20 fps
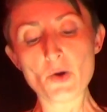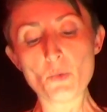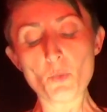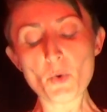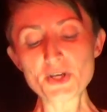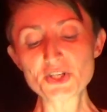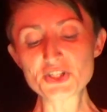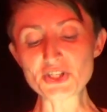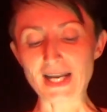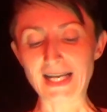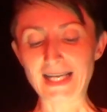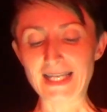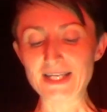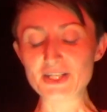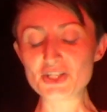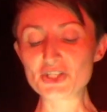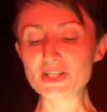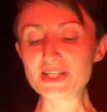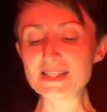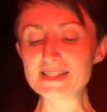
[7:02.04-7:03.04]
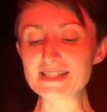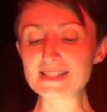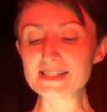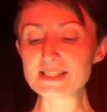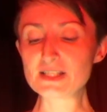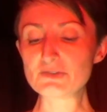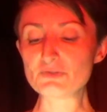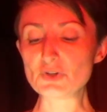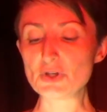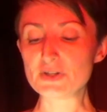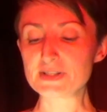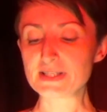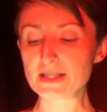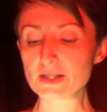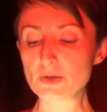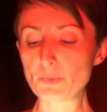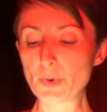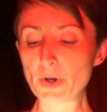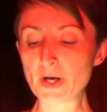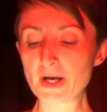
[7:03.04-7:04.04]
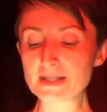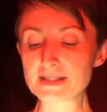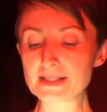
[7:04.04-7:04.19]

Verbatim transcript: One challenge consisted of using the word